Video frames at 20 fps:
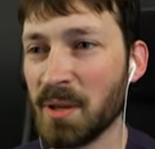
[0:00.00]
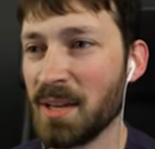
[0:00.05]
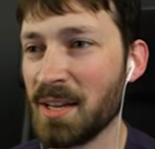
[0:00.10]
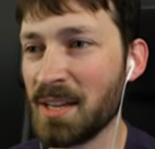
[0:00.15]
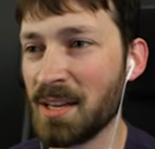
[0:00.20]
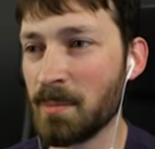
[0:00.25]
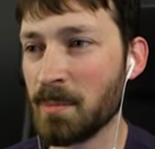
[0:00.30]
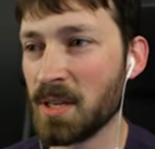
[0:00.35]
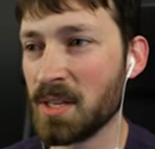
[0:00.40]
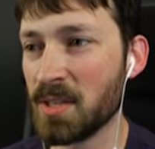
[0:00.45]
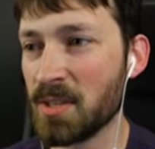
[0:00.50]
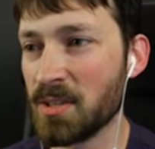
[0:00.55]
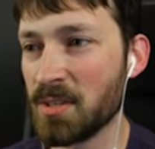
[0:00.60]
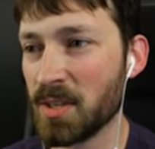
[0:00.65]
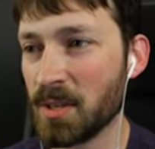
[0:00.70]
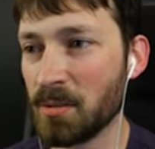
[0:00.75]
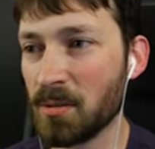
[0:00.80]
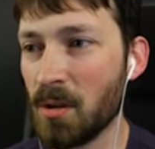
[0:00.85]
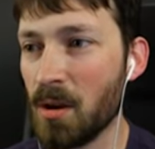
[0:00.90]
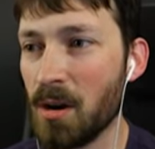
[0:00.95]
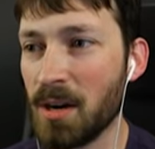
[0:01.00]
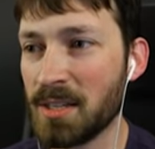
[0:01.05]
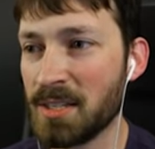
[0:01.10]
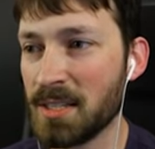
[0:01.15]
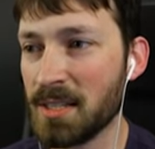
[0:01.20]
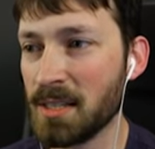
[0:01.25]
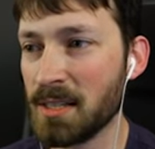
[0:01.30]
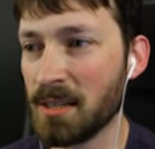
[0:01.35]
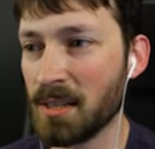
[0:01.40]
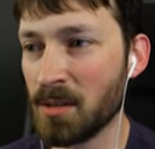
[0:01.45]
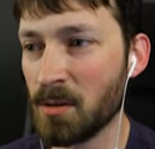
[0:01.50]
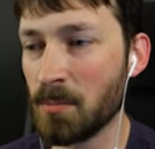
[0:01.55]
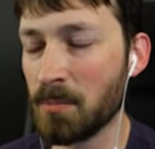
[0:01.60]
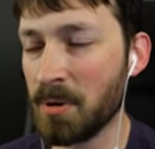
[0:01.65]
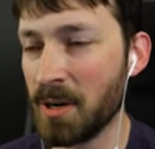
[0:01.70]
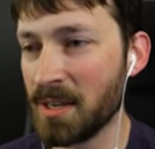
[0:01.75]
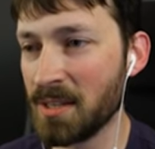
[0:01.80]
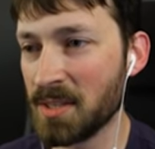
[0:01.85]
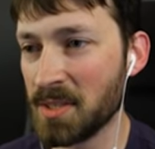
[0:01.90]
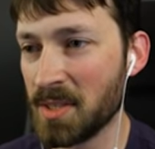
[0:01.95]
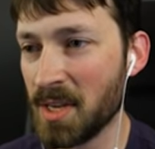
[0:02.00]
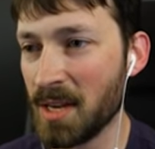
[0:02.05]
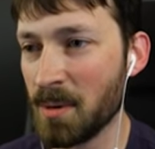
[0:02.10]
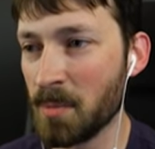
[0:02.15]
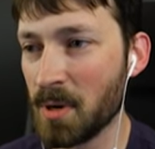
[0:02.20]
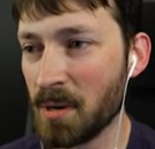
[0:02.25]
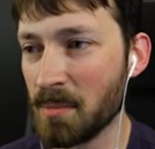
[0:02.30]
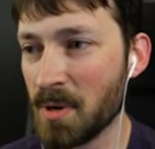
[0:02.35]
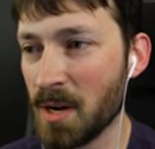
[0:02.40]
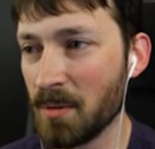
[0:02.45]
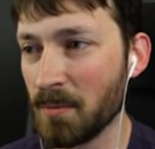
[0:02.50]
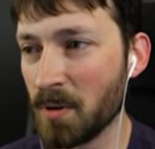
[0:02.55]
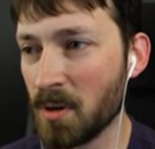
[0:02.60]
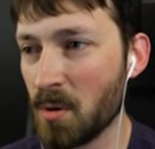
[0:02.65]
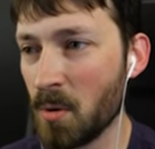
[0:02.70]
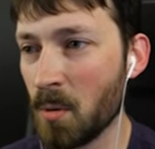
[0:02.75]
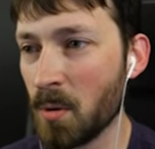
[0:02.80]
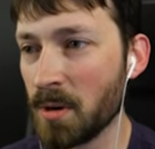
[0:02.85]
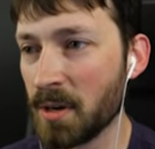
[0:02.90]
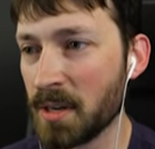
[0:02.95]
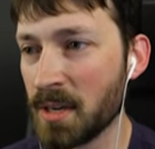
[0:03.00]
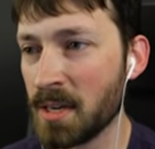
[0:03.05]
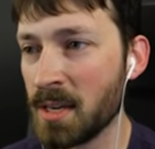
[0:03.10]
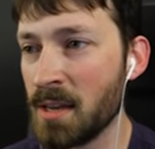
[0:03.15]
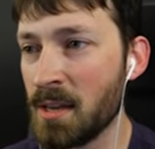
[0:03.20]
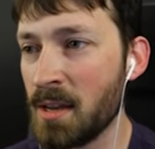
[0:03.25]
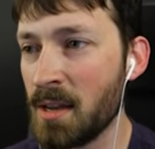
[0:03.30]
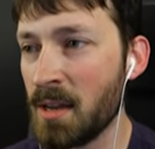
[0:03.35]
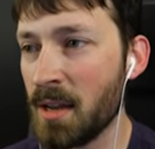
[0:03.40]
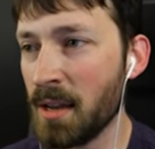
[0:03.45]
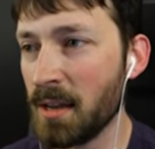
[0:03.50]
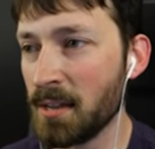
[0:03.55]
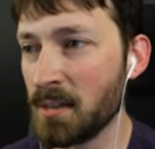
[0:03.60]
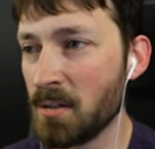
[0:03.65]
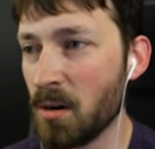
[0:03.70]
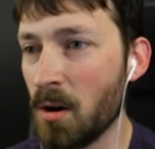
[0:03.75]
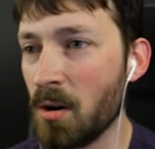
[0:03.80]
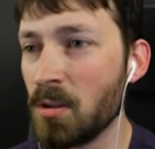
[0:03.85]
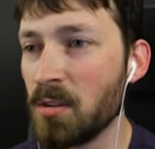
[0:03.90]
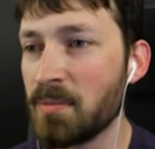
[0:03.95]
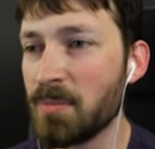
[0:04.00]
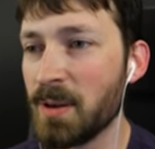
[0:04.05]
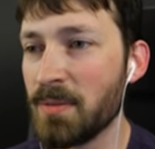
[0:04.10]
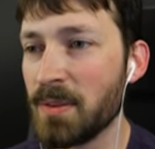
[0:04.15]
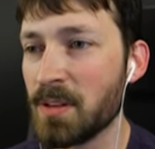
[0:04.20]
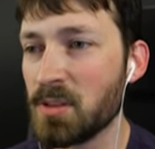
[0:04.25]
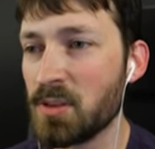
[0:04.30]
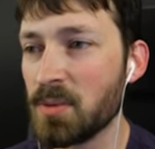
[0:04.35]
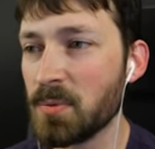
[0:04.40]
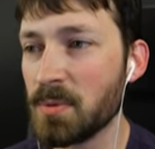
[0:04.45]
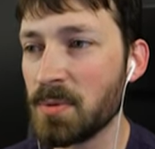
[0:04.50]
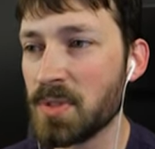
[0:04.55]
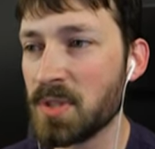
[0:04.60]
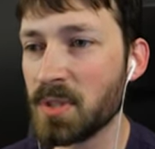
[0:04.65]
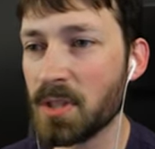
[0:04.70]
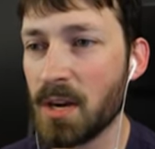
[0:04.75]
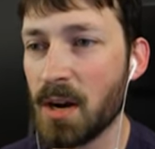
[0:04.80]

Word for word: playing because I logged in. I don't play this game when I'm not recording. And all of my vegetables